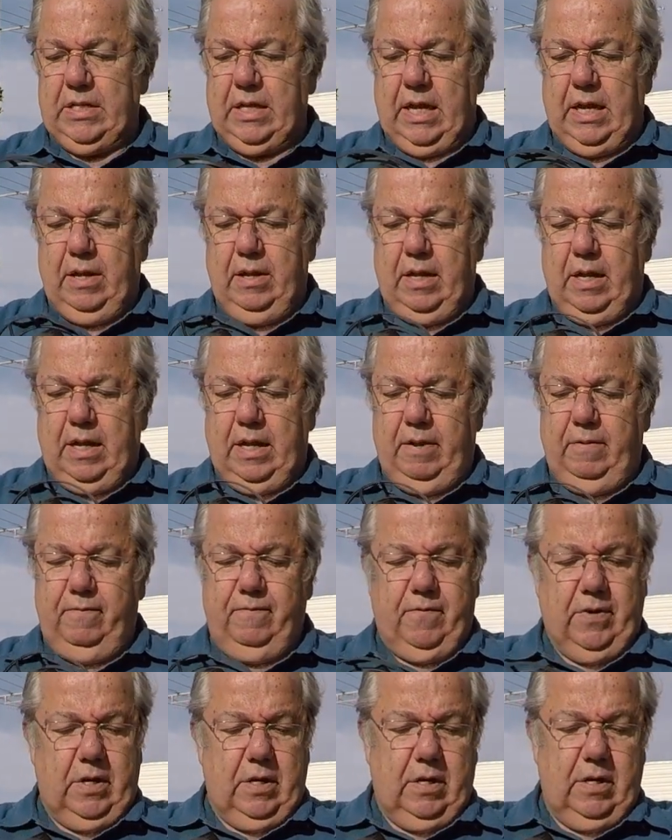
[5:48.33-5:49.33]

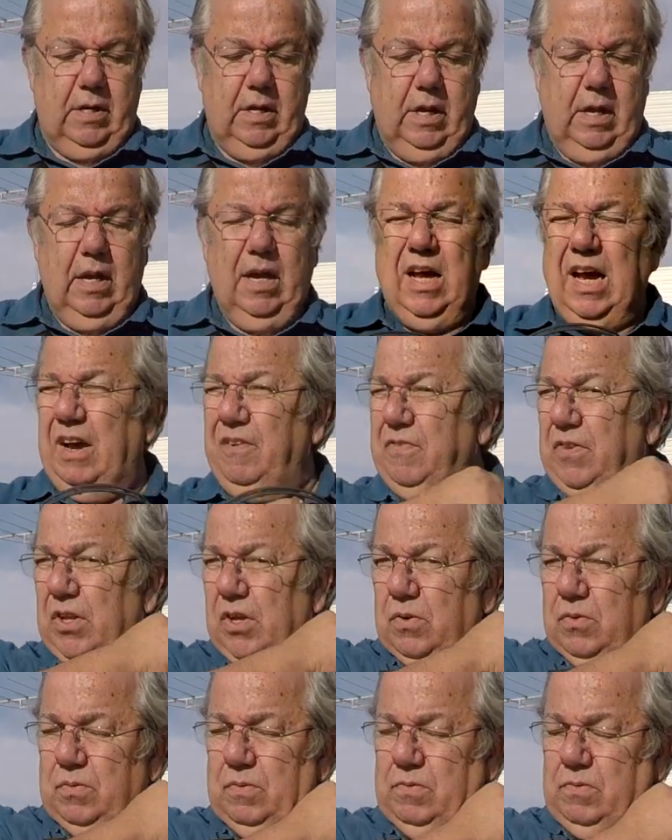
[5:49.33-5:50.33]
I've
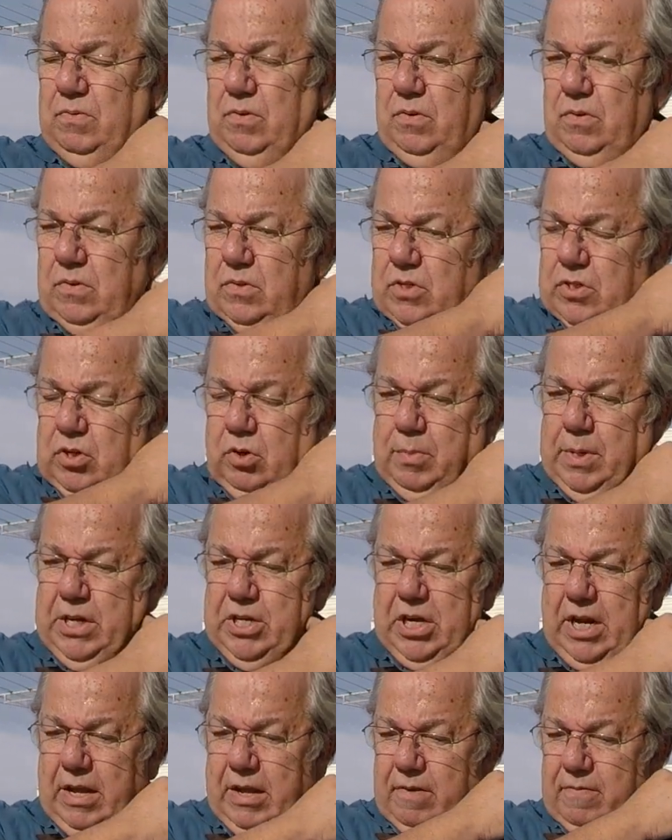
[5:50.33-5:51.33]
flown so
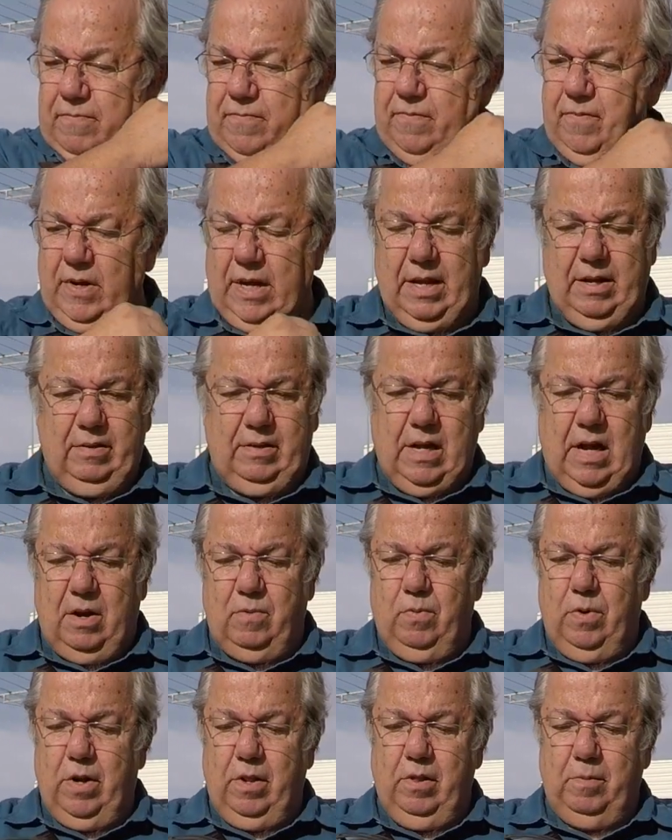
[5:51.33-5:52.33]
much I got
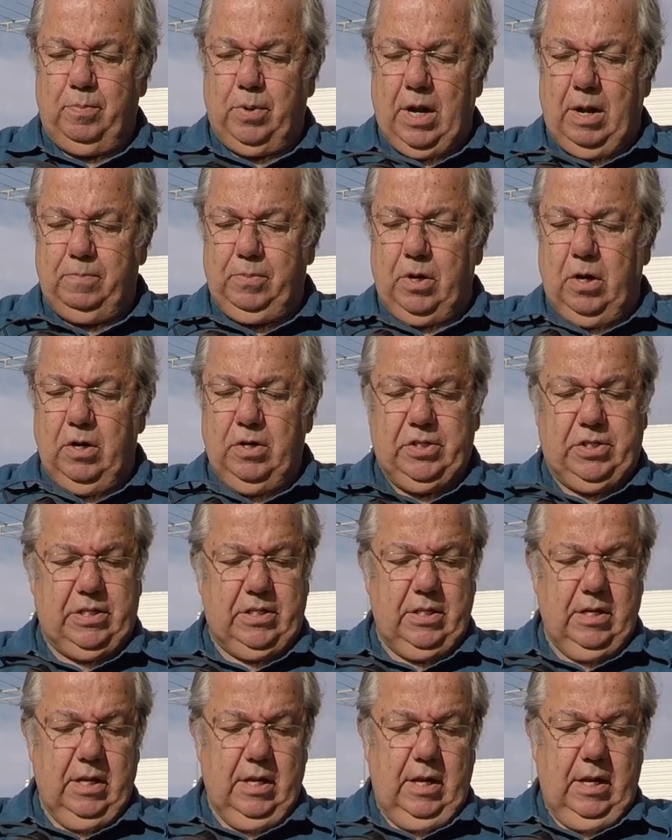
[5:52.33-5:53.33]
rid of the prop guards.
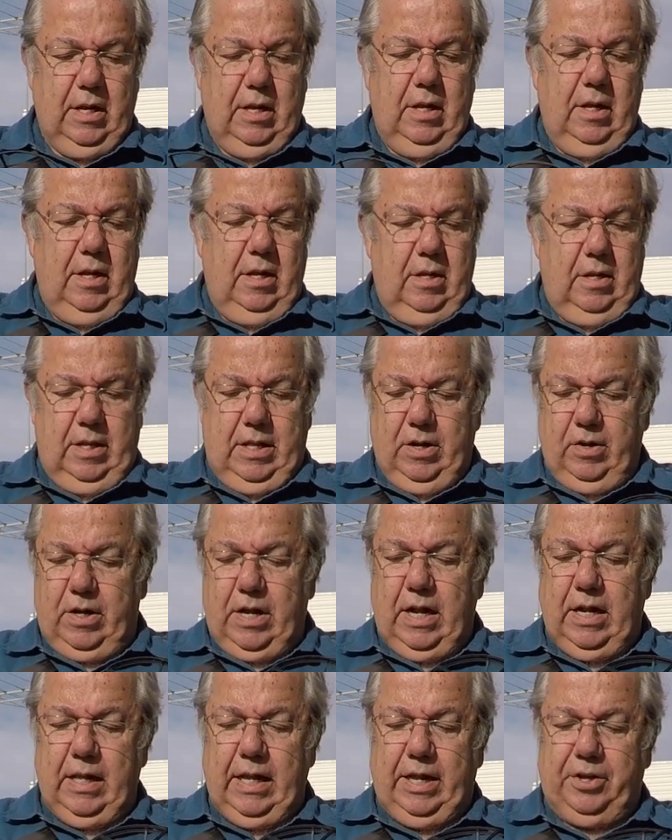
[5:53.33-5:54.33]
They're
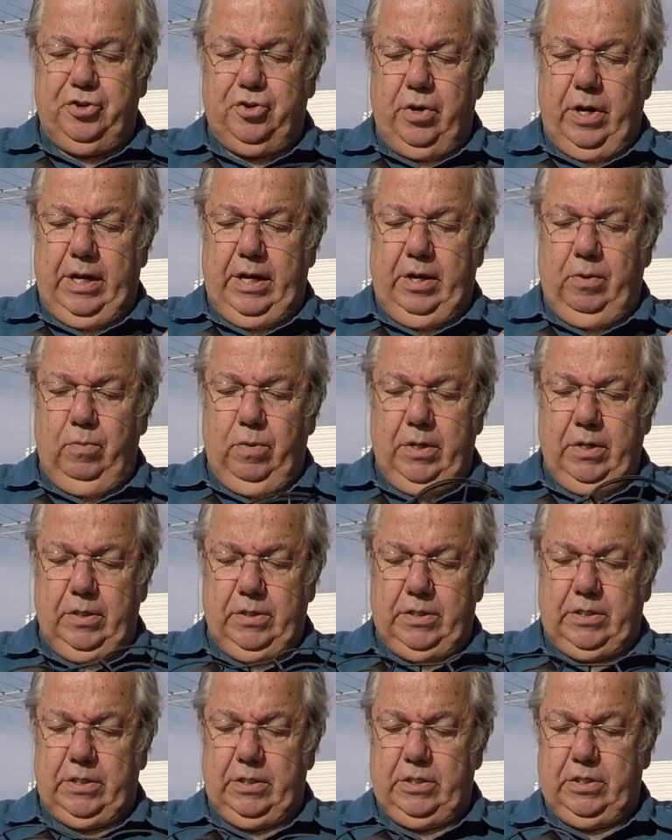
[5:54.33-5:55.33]
kind of like training
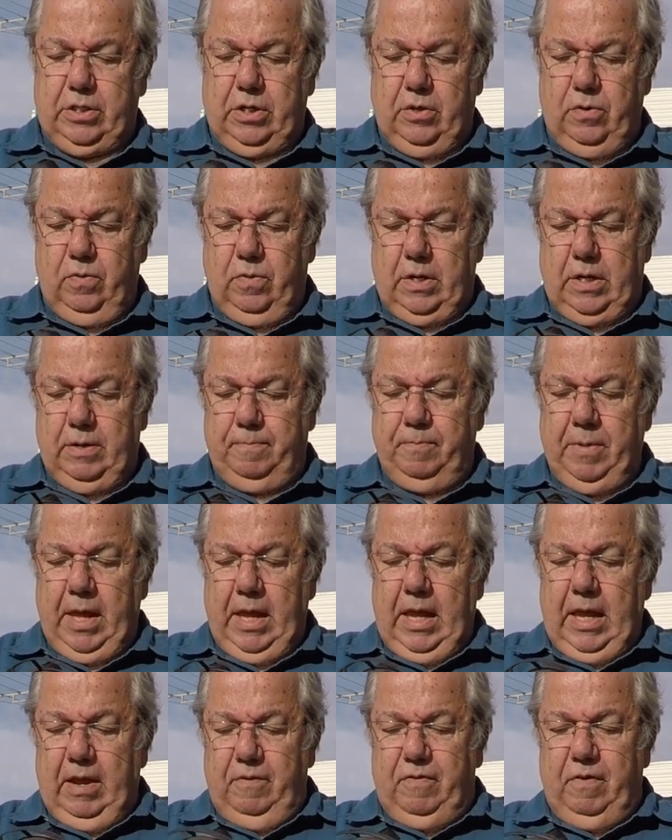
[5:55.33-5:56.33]
wheels. So
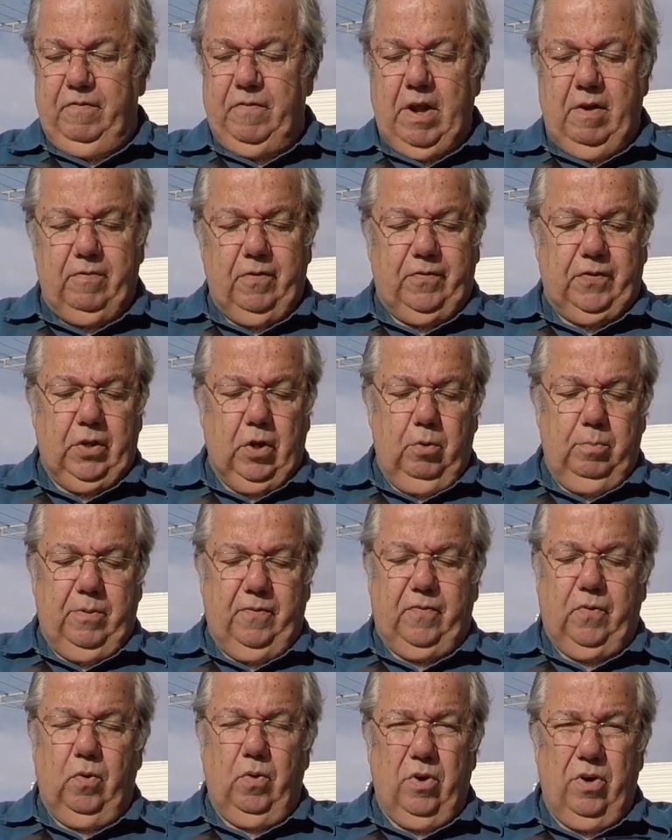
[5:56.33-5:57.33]
if you've never flown
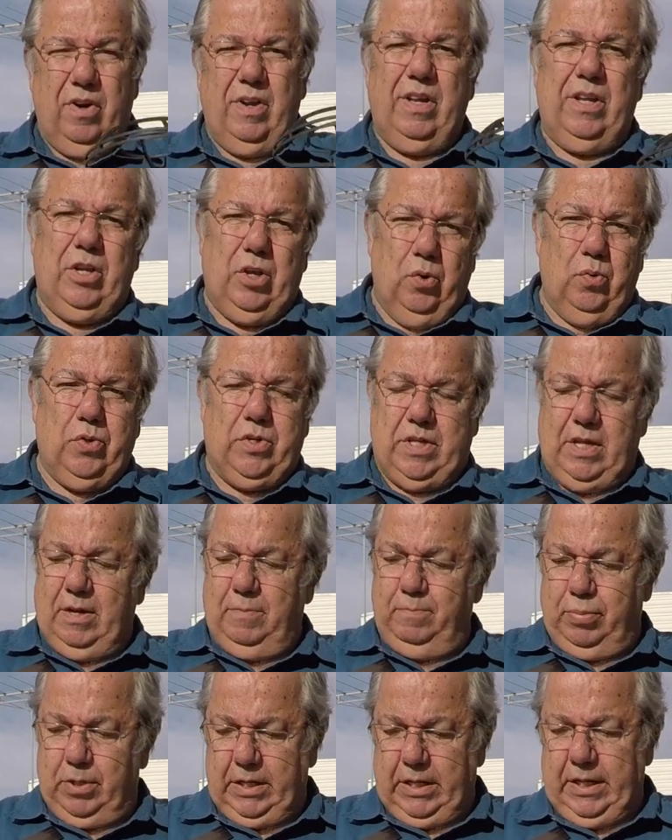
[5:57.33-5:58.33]
before, use them,
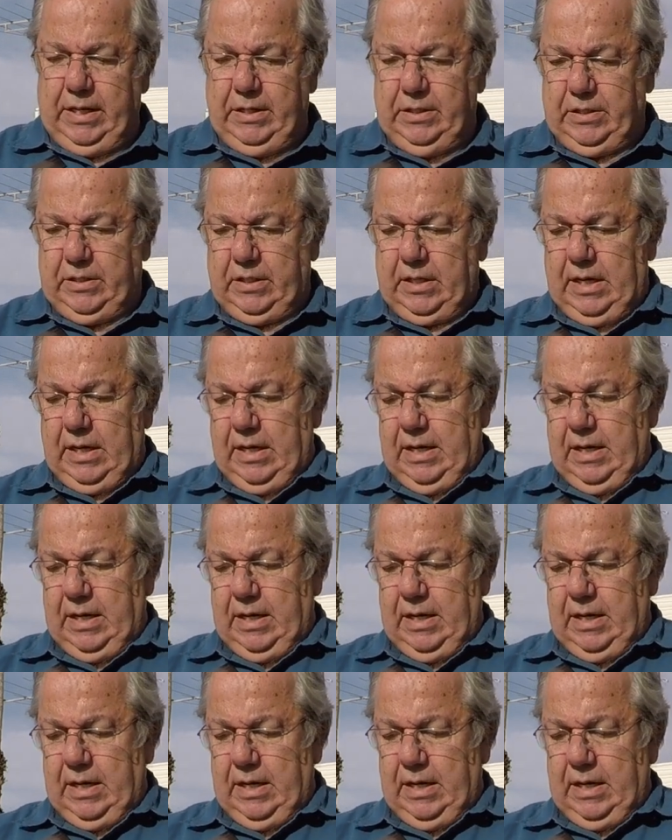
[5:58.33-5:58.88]
please.